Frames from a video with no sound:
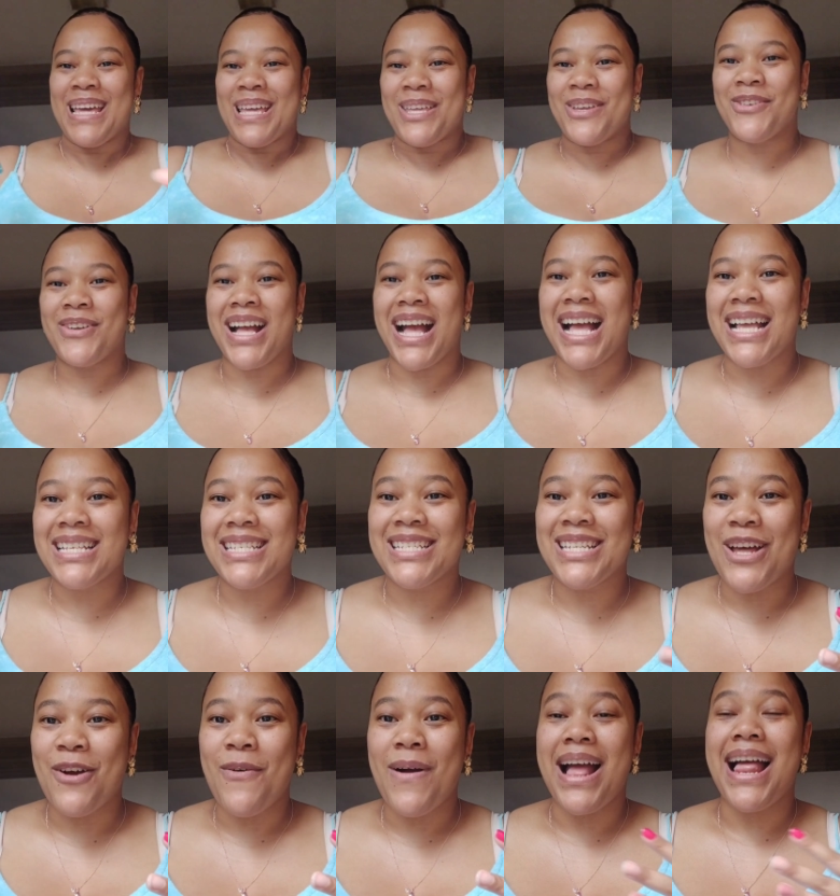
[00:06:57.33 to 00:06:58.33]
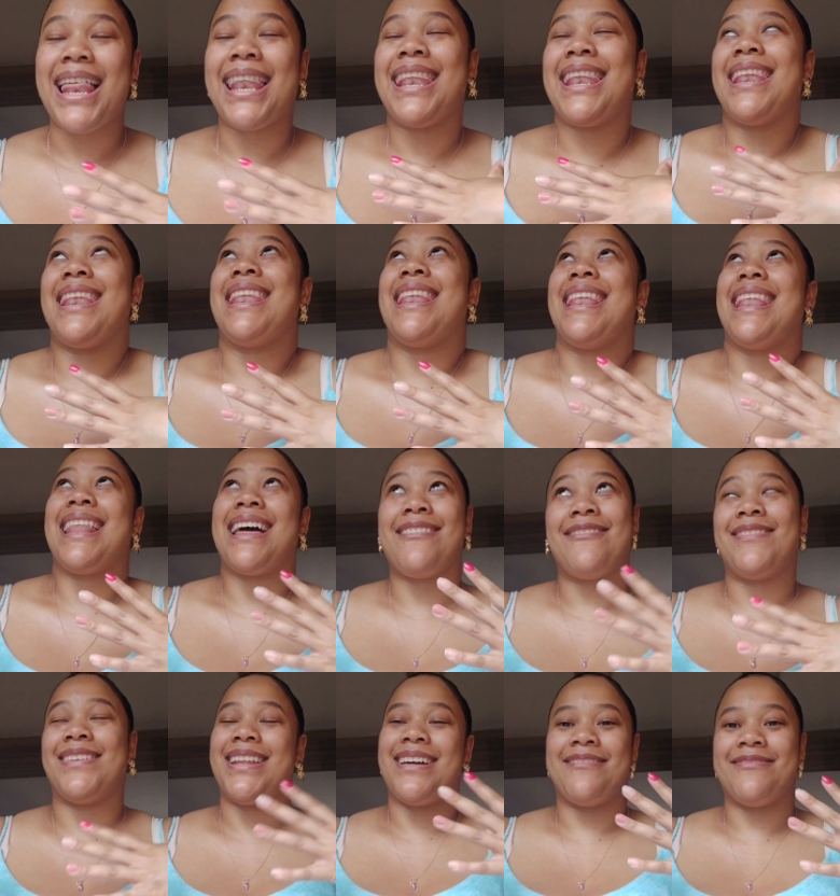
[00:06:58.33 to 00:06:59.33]
you guys know i
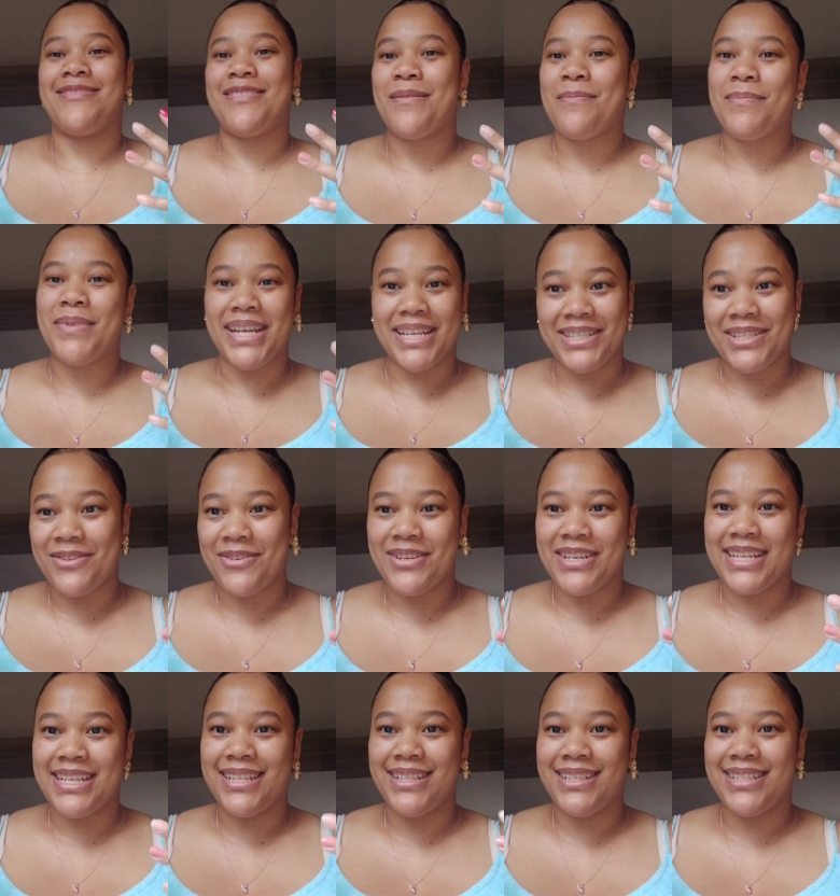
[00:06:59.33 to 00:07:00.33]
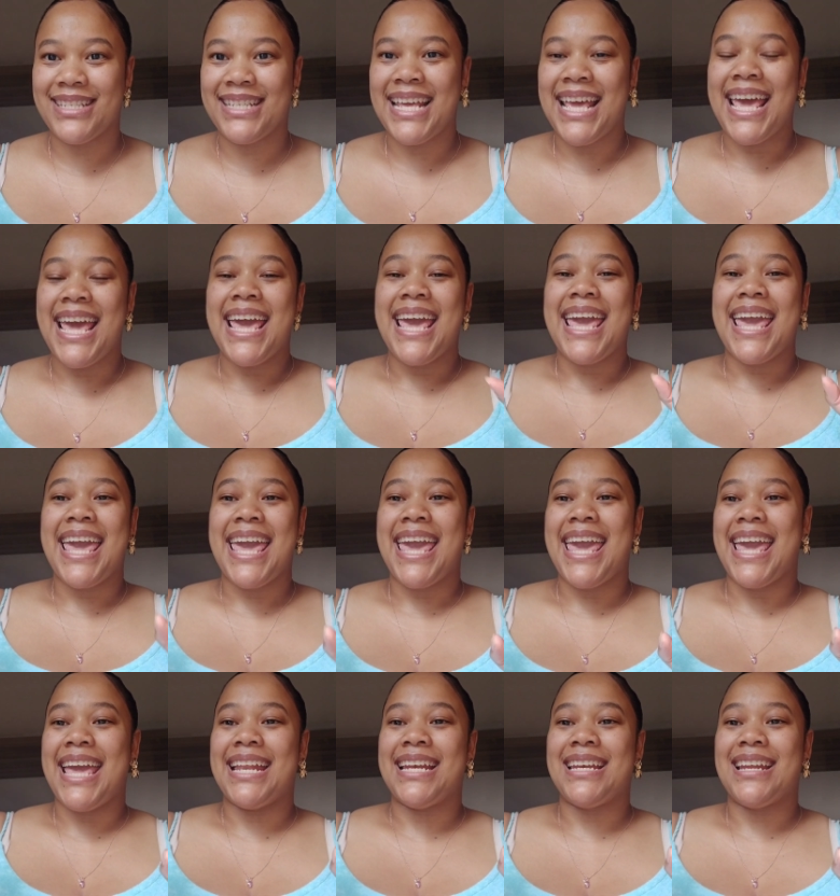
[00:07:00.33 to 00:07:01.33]
love love press on nails
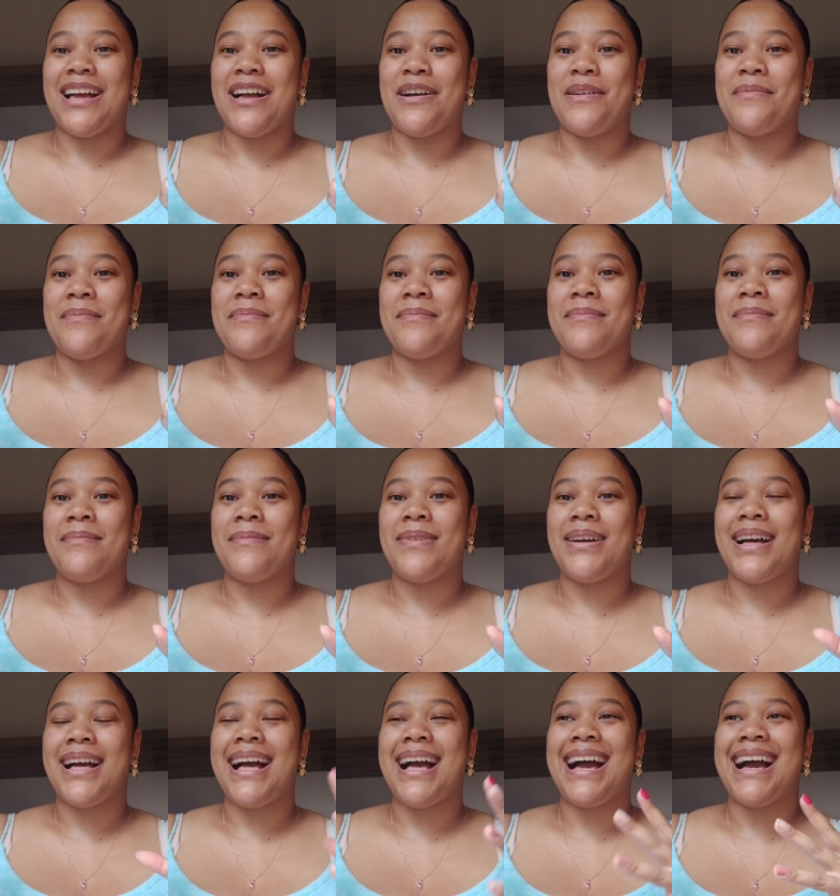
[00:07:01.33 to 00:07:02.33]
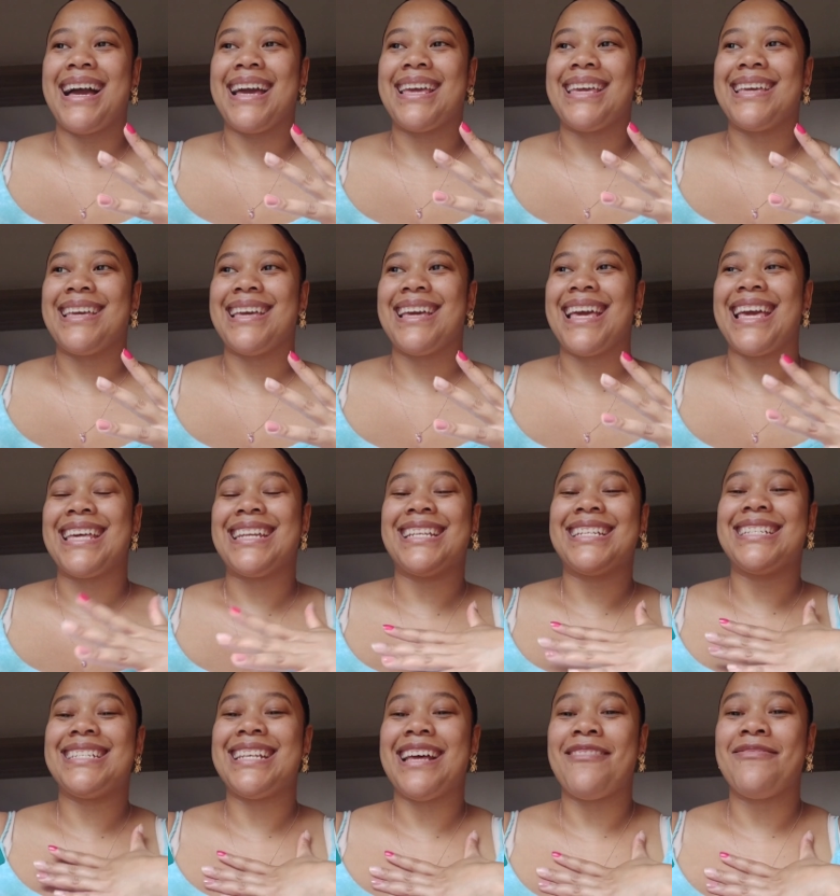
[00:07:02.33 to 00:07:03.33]
and um, I had a
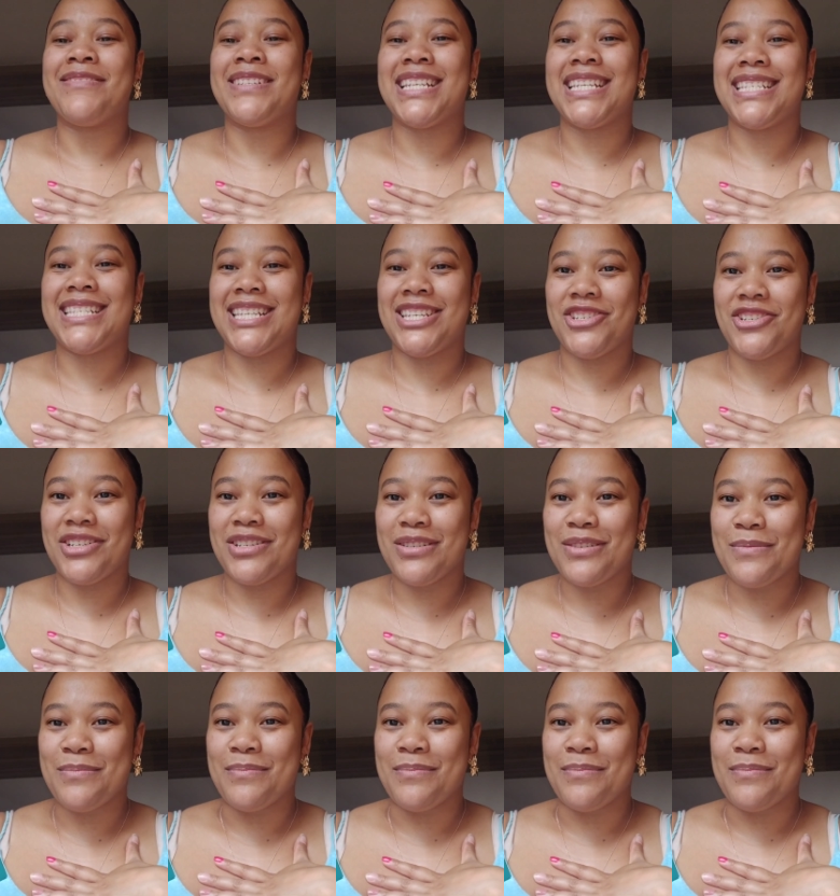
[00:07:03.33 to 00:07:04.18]
tough decision to